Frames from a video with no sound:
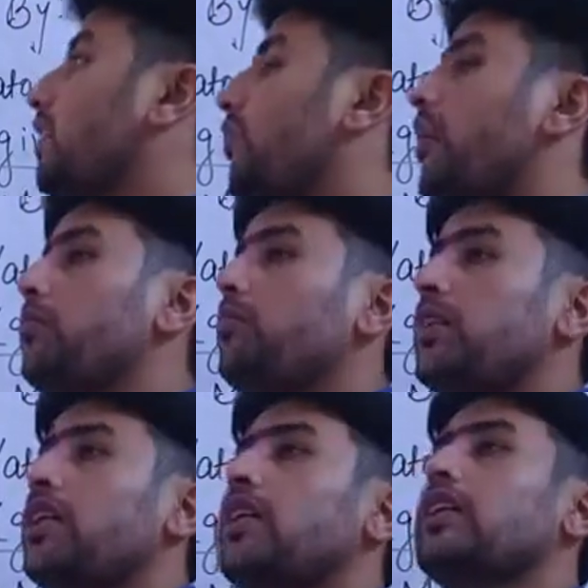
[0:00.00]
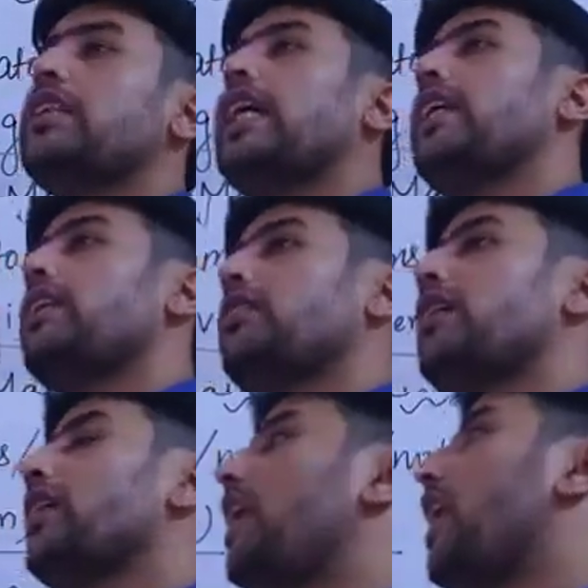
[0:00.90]
stream,
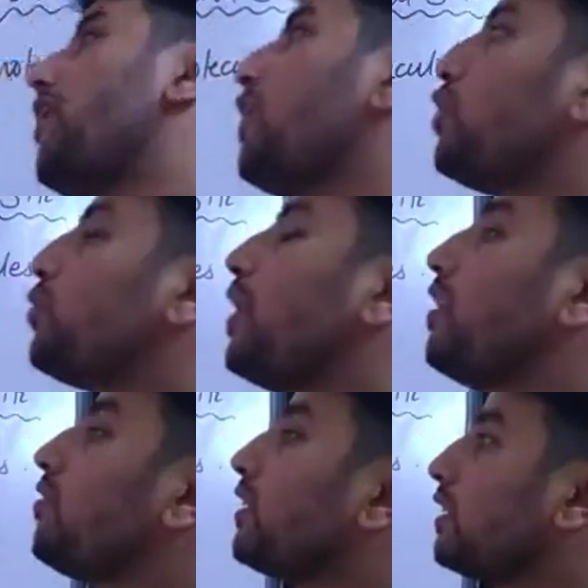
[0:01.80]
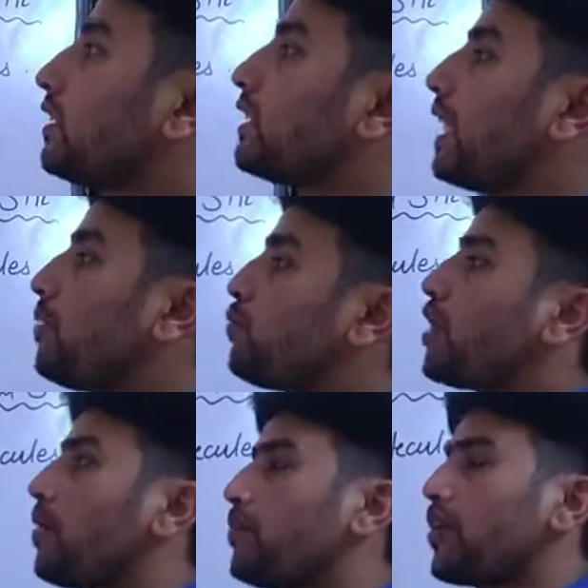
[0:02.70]
then 11th, 12th in the same
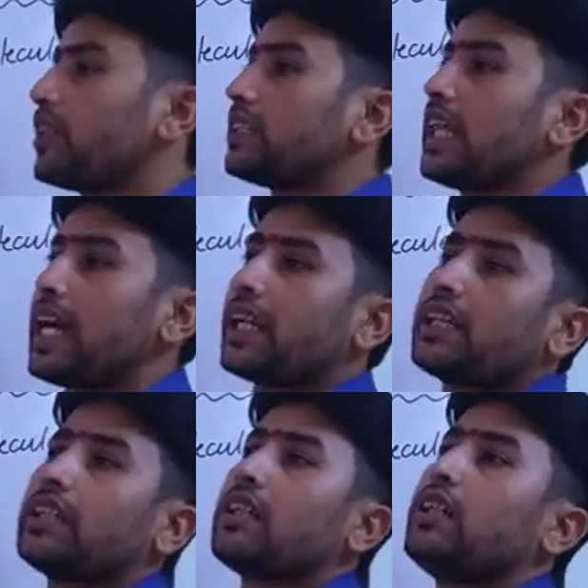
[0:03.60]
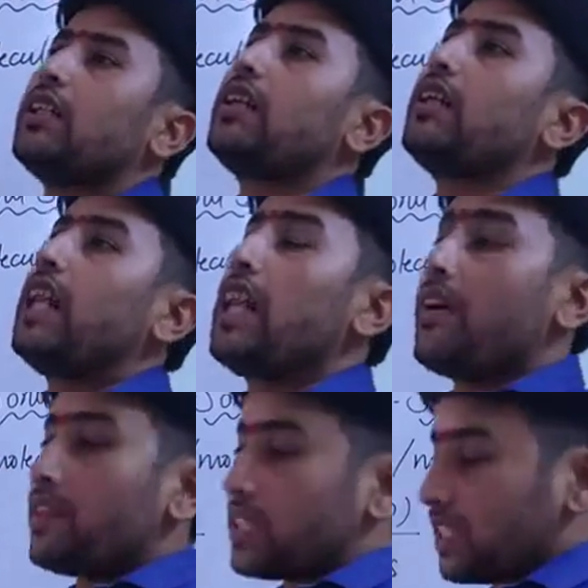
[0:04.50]
chapter is there in the
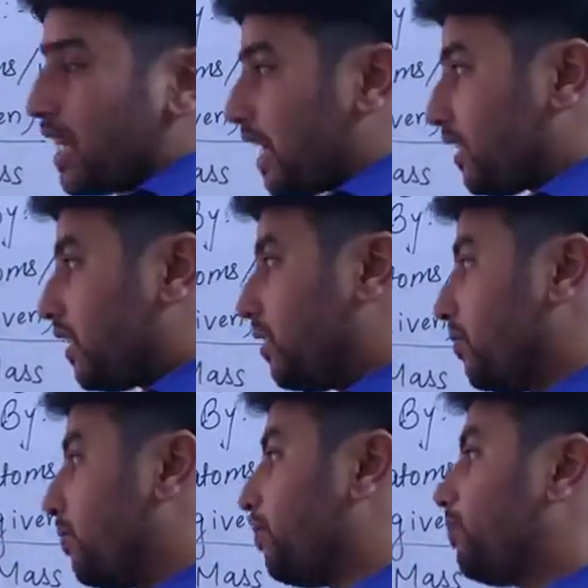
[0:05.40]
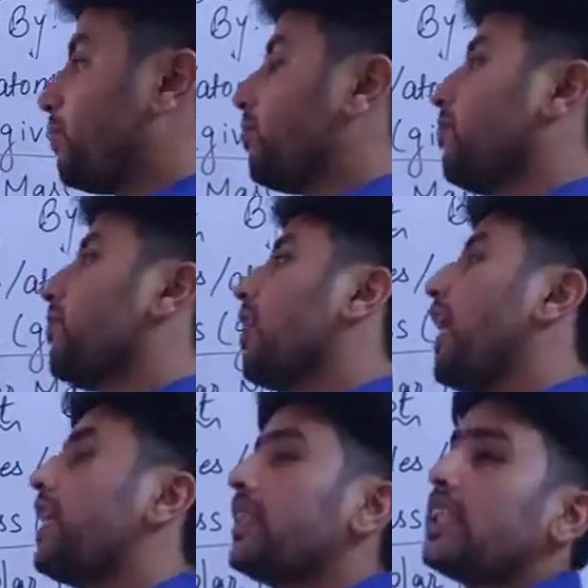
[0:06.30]
11th standard.
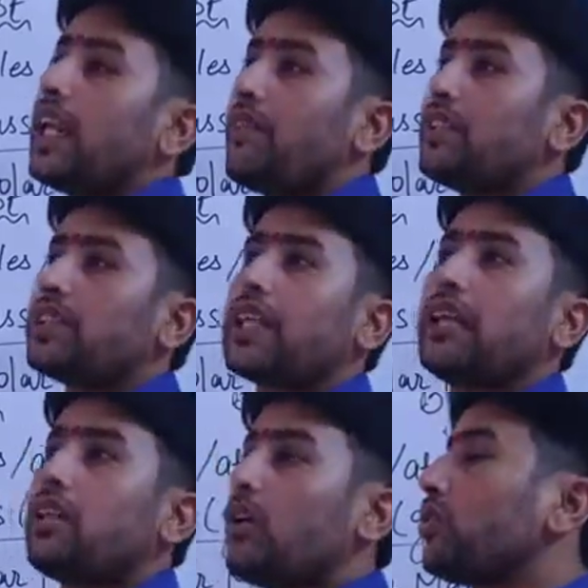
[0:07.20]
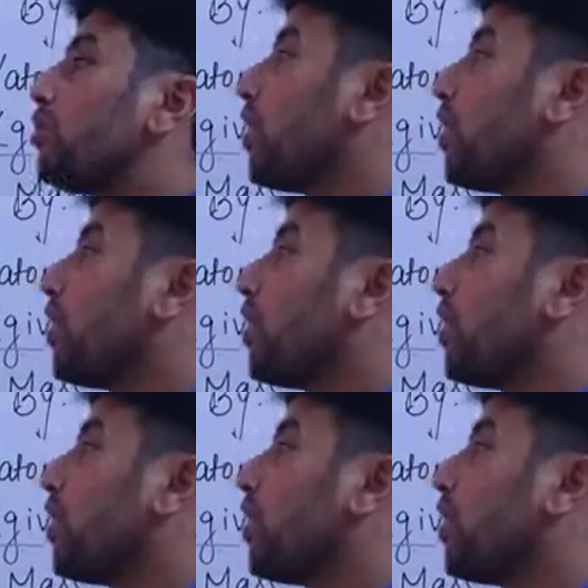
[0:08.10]
And in the 11th standard also you